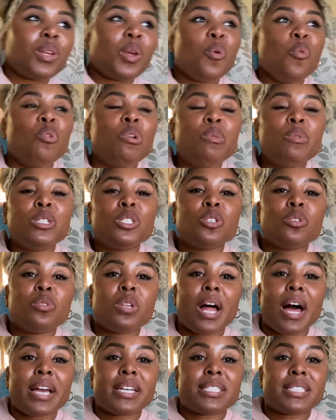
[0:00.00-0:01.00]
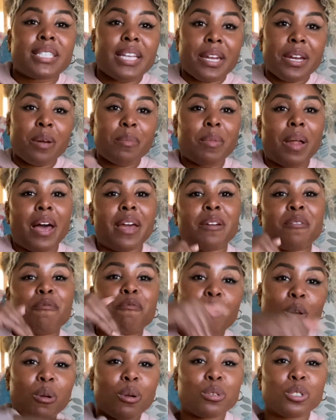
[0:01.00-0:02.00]
we would do like set up like
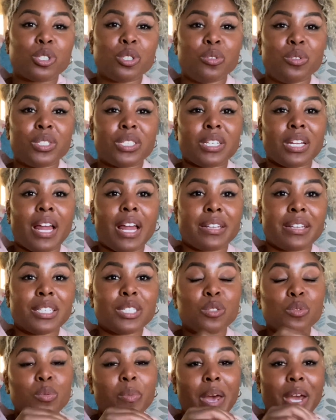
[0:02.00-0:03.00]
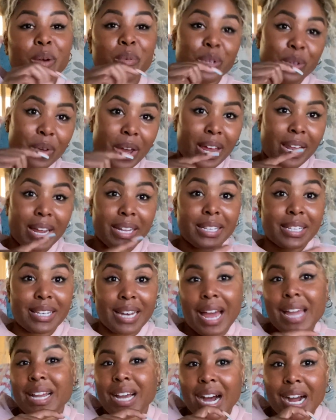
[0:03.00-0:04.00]
photo shoots. this was back when you had like the
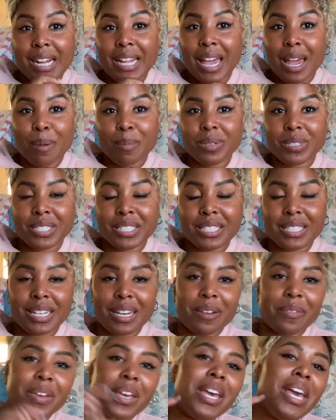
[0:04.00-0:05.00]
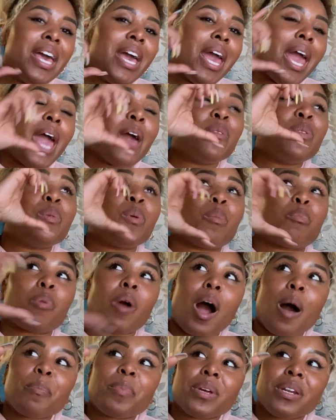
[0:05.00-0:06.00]
Nikon cameras and stuff and we would
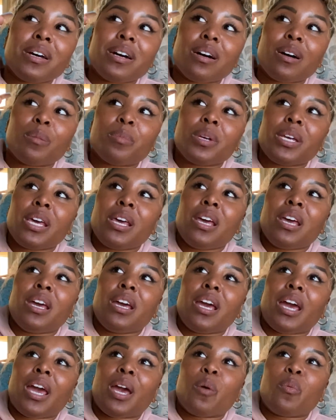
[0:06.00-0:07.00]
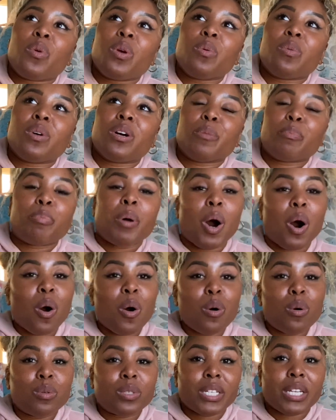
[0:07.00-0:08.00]
prop it up and we would
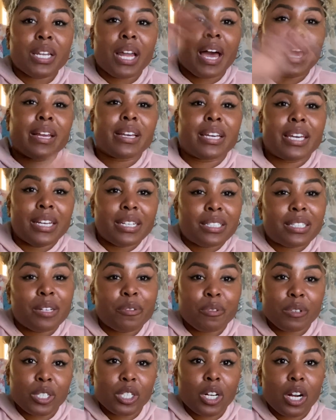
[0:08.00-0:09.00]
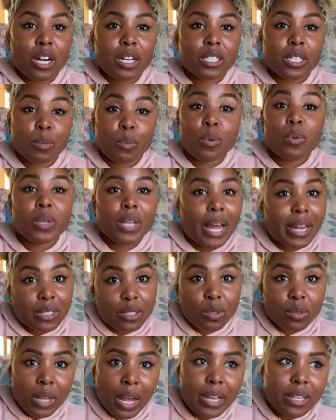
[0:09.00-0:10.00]
pose and like get different shirts and we would like
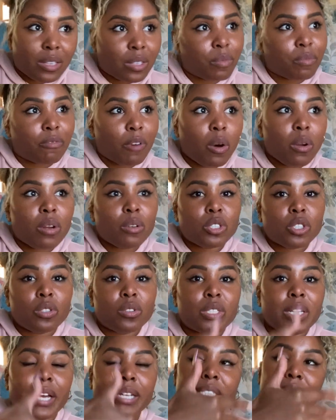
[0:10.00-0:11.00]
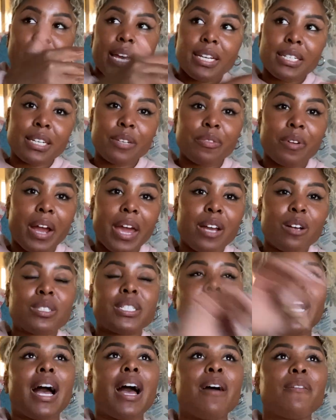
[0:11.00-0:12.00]
do like photo shoots, like take different angles.
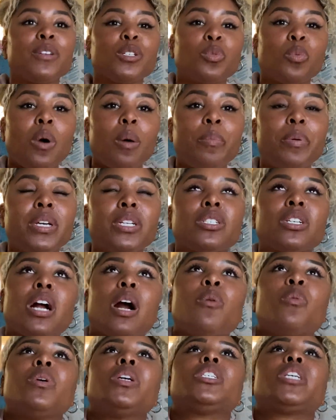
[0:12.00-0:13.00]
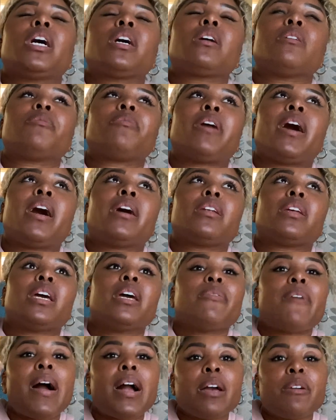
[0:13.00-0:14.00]
Like I have this one picture, I wish I could find it.
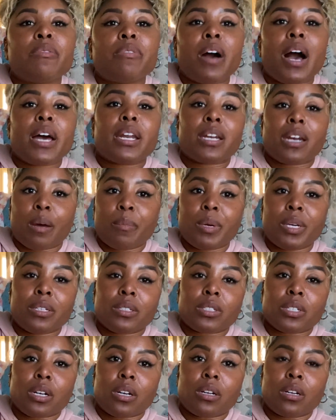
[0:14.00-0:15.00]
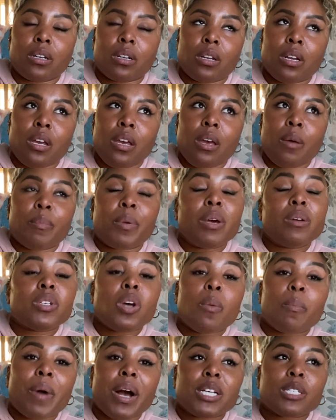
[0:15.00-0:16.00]
If I could find it, I'm gonna insert it. But it was
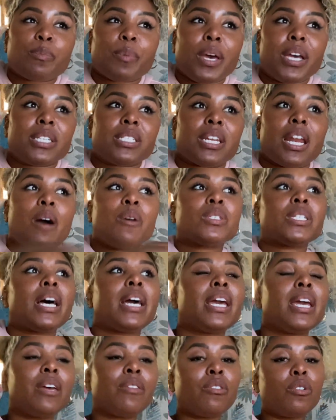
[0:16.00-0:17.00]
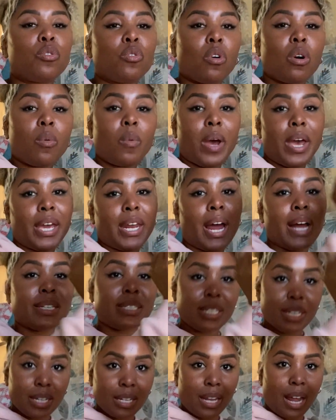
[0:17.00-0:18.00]
on MySpace and I was like in the doorway and I
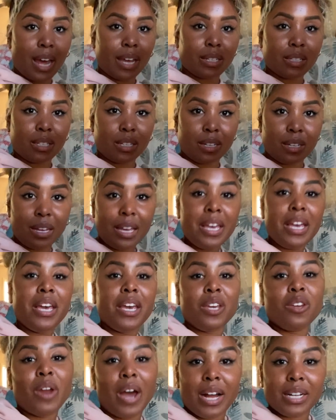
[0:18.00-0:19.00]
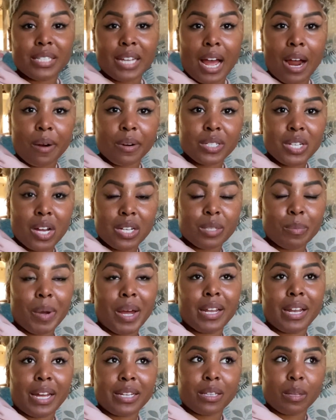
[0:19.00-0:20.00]
did like the, you know how Tyra talks
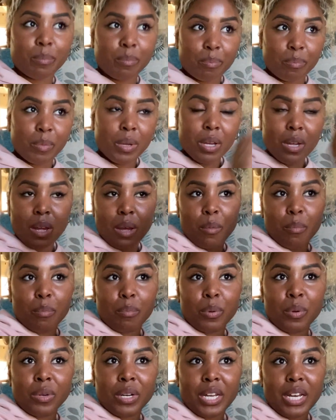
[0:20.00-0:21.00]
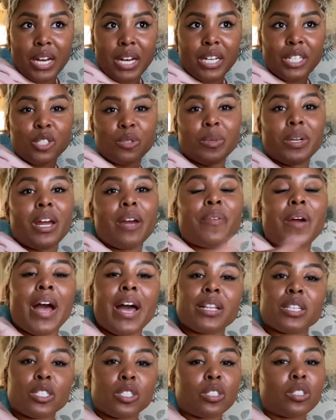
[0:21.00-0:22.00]
about like the booty hunch or whatever. I
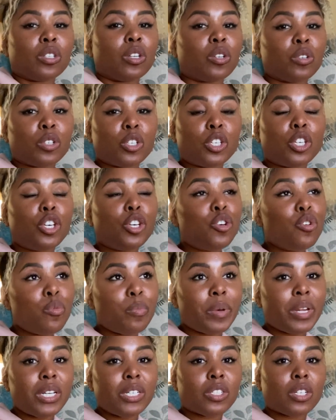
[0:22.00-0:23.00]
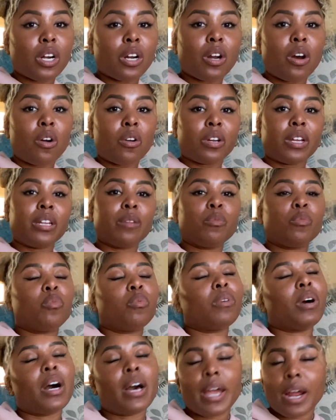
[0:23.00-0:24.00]
had this cute mini skirt on and
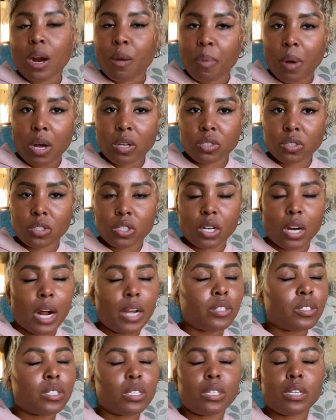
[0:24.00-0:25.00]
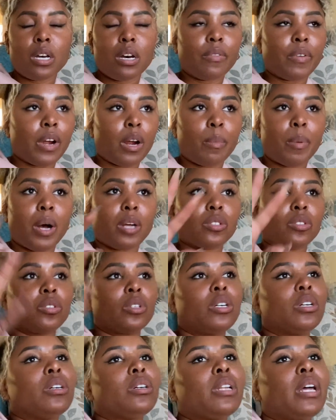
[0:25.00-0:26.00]
an Aeropostale shirt. I used to love Aeropostale
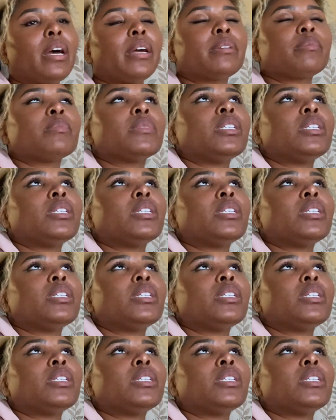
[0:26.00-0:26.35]
girl. Like